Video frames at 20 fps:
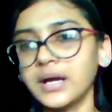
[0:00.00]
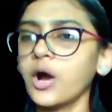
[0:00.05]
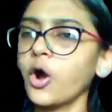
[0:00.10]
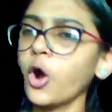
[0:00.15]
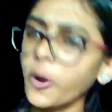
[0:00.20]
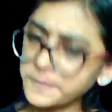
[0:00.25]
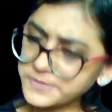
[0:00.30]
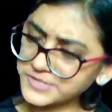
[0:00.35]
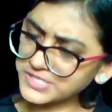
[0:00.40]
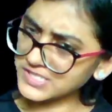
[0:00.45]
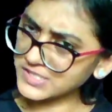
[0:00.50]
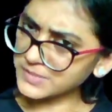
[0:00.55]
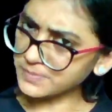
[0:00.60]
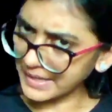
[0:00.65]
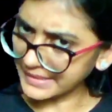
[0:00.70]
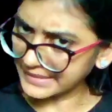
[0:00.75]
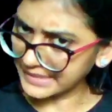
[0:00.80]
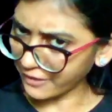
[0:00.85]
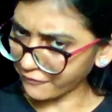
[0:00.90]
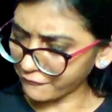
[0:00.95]
Options
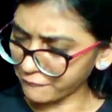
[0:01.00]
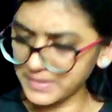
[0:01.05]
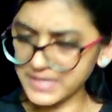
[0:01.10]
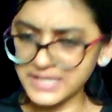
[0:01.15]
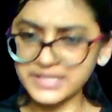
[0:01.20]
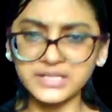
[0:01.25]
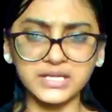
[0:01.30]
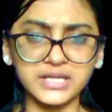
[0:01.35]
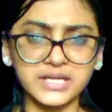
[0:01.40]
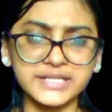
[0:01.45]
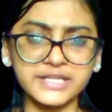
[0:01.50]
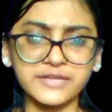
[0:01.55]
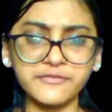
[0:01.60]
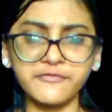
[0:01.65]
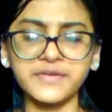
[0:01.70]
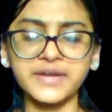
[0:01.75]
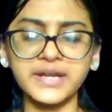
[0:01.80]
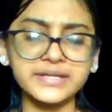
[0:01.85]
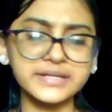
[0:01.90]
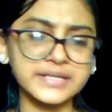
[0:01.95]
might have been
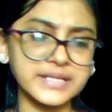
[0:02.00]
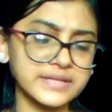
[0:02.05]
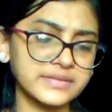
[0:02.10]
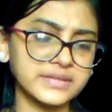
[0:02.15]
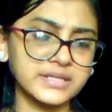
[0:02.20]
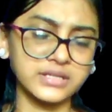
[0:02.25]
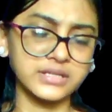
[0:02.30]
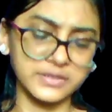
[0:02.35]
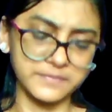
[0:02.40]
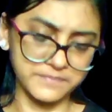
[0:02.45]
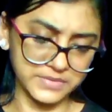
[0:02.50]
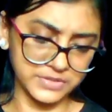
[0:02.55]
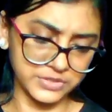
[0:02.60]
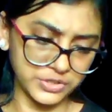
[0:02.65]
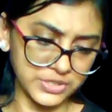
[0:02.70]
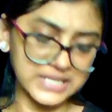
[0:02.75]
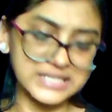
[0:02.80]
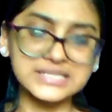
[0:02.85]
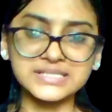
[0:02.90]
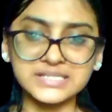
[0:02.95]
different in the
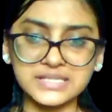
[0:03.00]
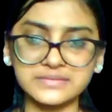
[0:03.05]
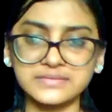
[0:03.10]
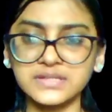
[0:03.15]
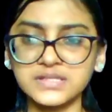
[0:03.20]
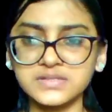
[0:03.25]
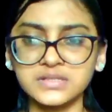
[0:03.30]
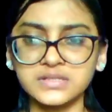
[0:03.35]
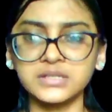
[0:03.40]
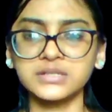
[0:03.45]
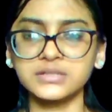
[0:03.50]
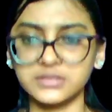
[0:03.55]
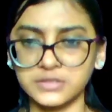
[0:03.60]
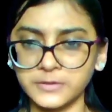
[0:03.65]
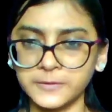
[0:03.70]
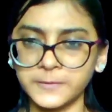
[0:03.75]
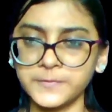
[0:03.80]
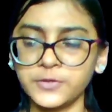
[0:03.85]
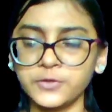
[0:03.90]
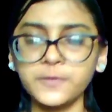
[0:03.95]
real
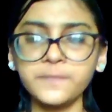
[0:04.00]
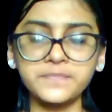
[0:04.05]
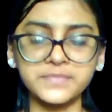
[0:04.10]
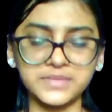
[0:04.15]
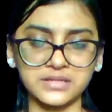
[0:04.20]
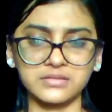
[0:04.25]
Chhattisgarh,